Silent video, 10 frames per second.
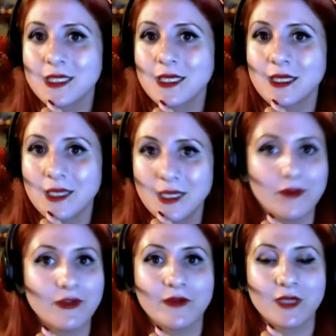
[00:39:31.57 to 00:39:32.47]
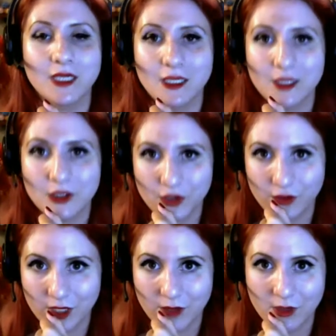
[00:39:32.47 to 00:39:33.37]
Never even needed a true
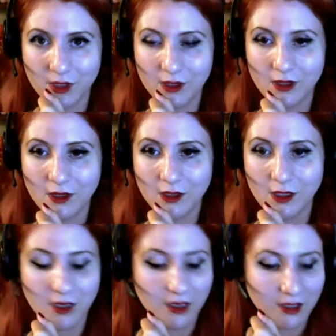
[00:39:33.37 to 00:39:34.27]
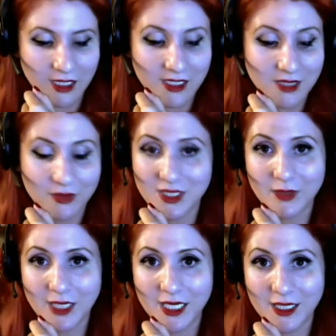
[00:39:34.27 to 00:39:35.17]
name. This was the
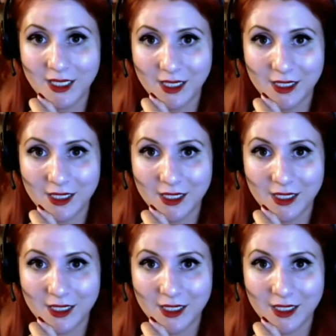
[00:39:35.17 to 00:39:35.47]
beginning of the end.